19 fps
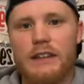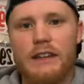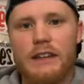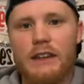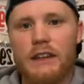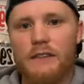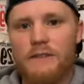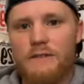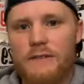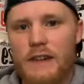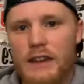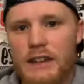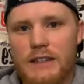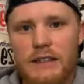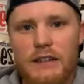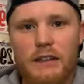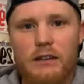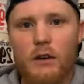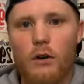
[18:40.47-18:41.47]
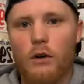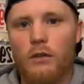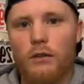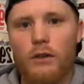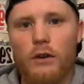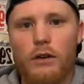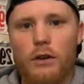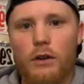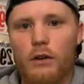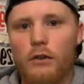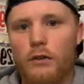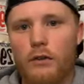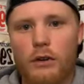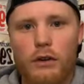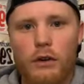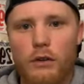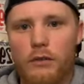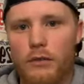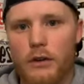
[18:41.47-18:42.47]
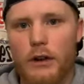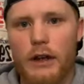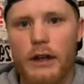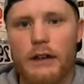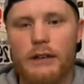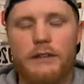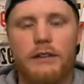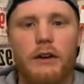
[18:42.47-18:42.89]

it and they've faced it over and over and over again.